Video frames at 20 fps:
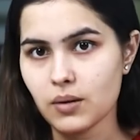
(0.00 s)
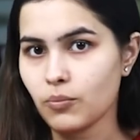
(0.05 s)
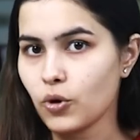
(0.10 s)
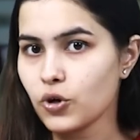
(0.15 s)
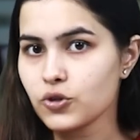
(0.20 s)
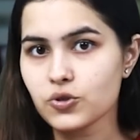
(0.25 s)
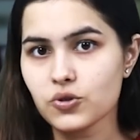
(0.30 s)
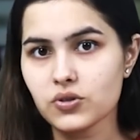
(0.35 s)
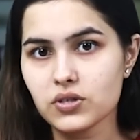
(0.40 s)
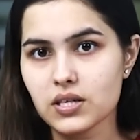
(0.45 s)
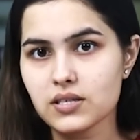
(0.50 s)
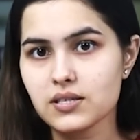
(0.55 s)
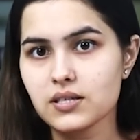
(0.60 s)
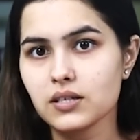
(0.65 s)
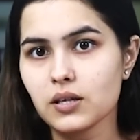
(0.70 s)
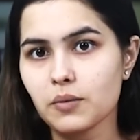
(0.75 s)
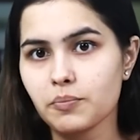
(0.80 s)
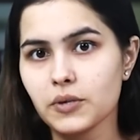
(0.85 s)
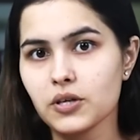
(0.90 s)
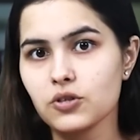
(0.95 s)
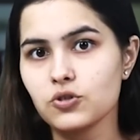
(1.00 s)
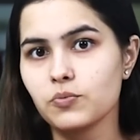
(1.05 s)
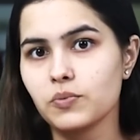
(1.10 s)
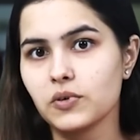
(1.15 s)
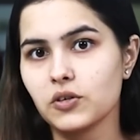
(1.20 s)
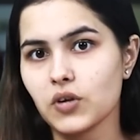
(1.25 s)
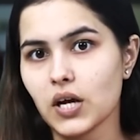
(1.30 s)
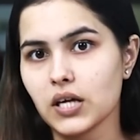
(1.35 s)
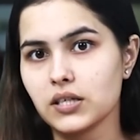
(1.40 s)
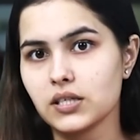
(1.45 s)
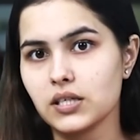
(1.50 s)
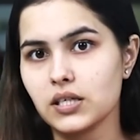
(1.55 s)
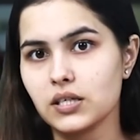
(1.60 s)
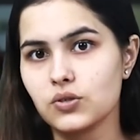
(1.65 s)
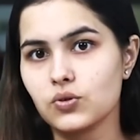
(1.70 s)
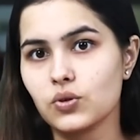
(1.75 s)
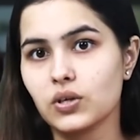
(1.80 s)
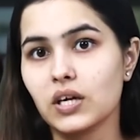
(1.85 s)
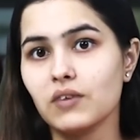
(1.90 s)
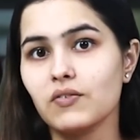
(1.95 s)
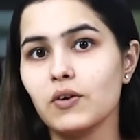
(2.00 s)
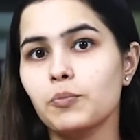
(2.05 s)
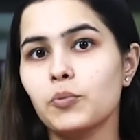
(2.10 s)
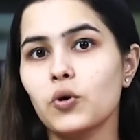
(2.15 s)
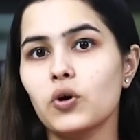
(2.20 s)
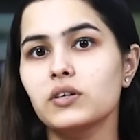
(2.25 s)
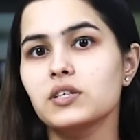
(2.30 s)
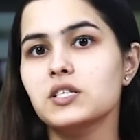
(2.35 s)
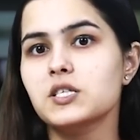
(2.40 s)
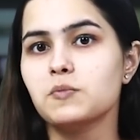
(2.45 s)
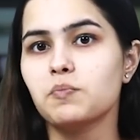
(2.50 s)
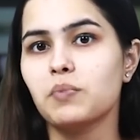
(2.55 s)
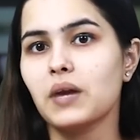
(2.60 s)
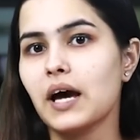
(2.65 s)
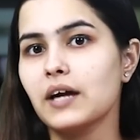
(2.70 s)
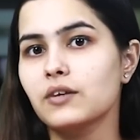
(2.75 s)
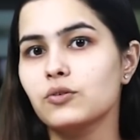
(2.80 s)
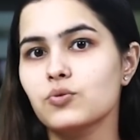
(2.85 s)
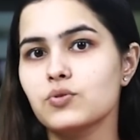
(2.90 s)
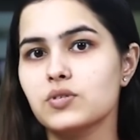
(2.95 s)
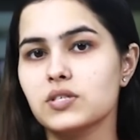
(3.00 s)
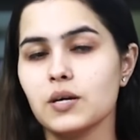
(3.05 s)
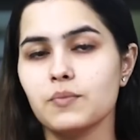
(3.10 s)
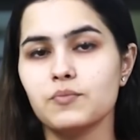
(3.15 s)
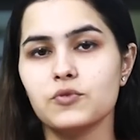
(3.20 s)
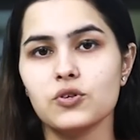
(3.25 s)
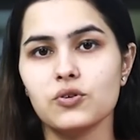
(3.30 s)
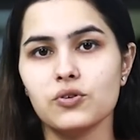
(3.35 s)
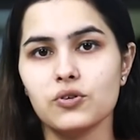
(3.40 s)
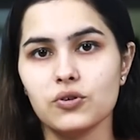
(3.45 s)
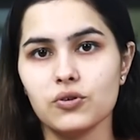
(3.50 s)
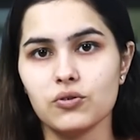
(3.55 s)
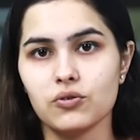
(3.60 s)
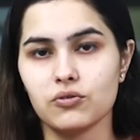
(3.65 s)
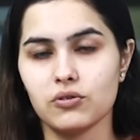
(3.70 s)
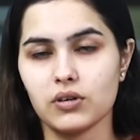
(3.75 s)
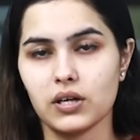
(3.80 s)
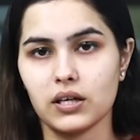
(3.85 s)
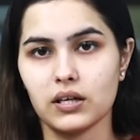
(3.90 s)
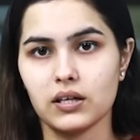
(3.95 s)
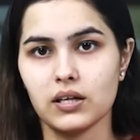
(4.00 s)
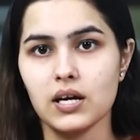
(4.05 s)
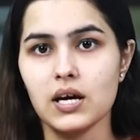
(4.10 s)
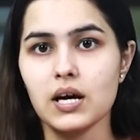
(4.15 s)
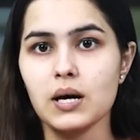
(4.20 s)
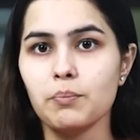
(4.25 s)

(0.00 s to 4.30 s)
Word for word: Moscow doesn't appear to be ready to give up on its plan to subdue Ukraine,